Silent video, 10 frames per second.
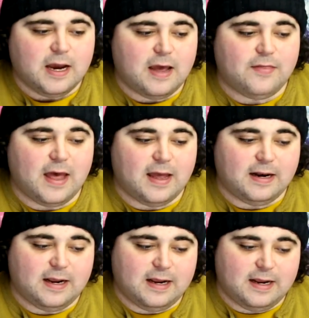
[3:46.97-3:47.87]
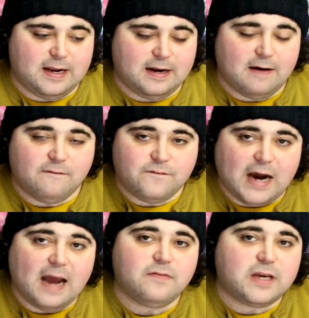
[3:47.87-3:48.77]
And then in
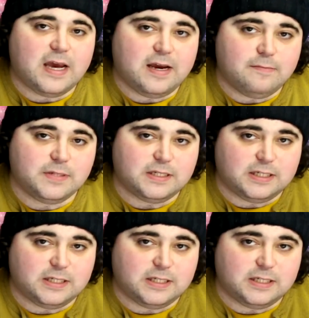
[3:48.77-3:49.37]
5 games